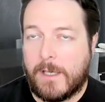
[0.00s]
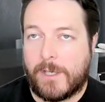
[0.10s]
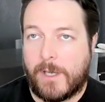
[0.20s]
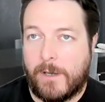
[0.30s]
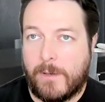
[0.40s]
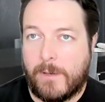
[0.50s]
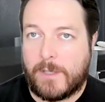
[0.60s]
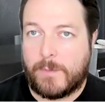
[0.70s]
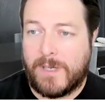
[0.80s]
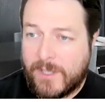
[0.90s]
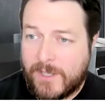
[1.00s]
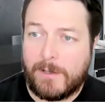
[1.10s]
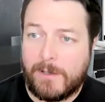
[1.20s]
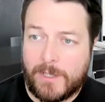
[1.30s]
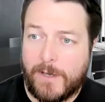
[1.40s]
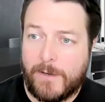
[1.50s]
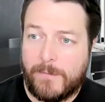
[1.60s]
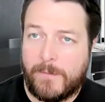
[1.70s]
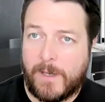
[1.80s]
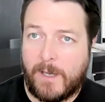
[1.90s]
So it's pretty serious stuff,
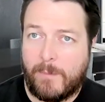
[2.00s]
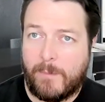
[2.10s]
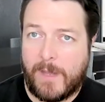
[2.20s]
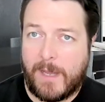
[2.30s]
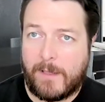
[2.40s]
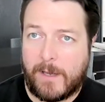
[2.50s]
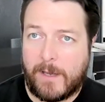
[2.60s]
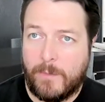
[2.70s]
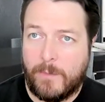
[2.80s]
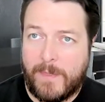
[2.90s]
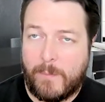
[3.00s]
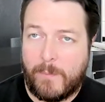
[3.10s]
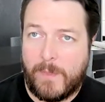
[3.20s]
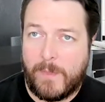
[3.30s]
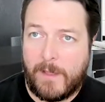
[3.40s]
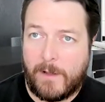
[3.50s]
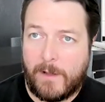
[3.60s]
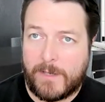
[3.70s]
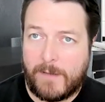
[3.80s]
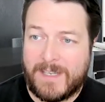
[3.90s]
and they come in, they
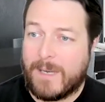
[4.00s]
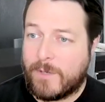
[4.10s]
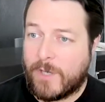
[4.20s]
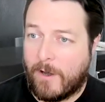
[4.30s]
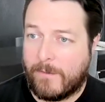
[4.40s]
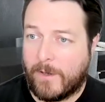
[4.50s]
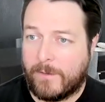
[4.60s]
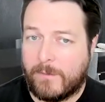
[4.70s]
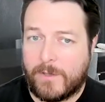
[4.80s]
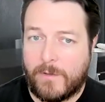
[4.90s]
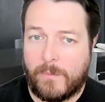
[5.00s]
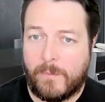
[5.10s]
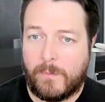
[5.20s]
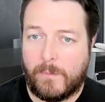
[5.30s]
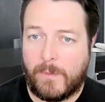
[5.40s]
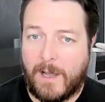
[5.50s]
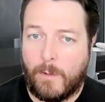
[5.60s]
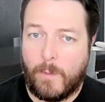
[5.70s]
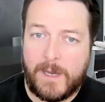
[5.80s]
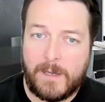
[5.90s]
like to have a deep dive on sort of
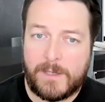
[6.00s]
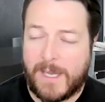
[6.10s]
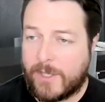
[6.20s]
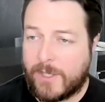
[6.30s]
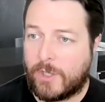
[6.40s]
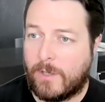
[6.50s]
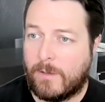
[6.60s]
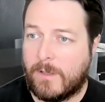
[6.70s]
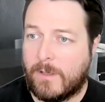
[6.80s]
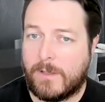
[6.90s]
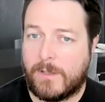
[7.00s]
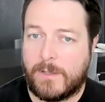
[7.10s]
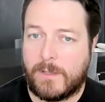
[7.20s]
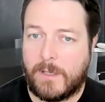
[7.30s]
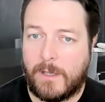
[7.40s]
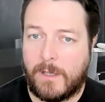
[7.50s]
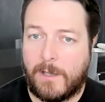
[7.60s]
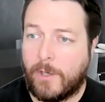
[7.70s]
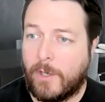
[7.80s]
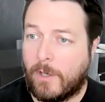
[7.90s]
how we assess our students.
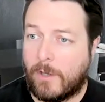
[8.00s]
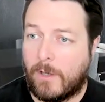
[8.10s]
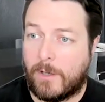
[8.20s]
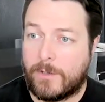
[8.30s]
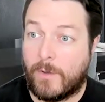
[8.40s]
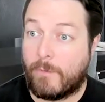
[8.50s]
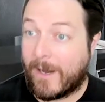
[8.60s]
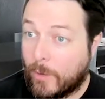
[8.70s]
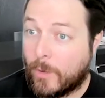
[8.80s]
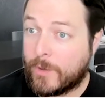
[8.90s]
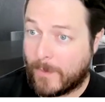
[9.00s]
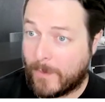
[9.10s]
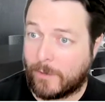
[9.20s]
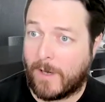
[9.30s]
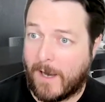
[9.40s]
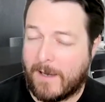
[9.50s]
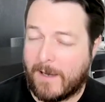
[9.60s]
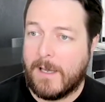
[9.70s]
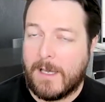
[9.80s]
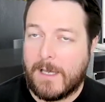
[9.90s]
They look at lots of the records that we create.